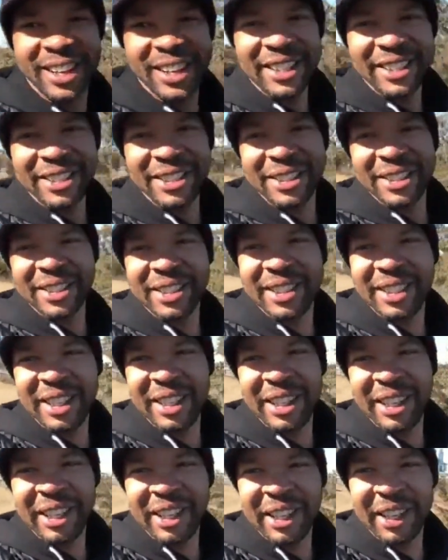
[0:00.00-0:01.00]
As you can
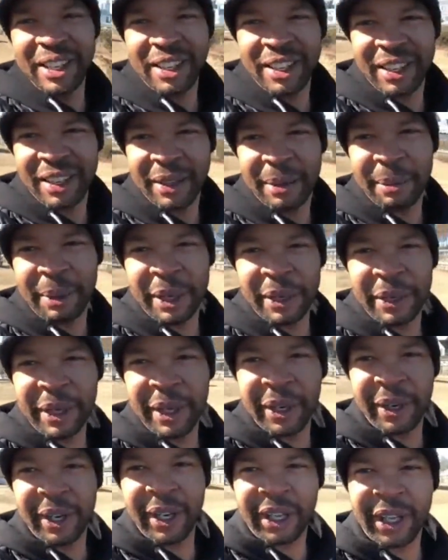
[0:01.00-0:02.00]
see, I'm out
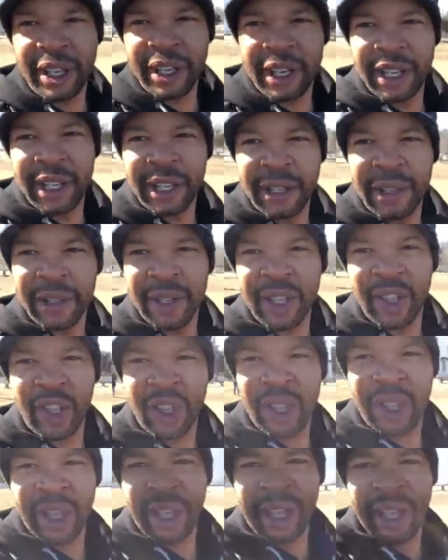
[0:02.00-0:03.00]
here hanging out
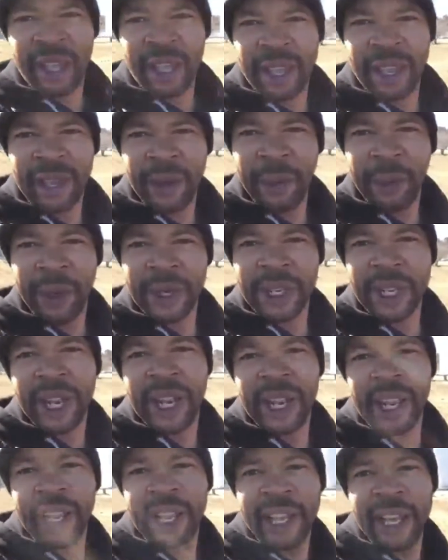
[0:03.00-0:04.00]
at one of the
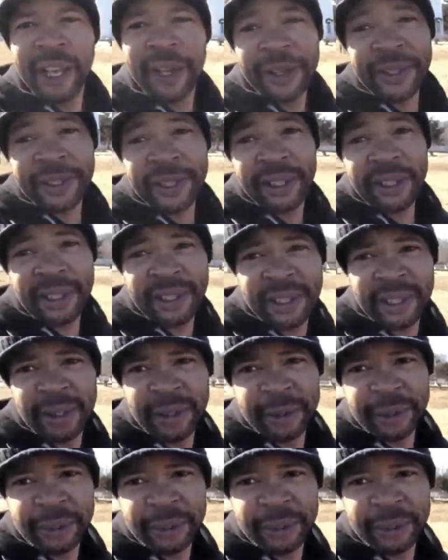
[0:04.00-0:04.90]
lighthouses.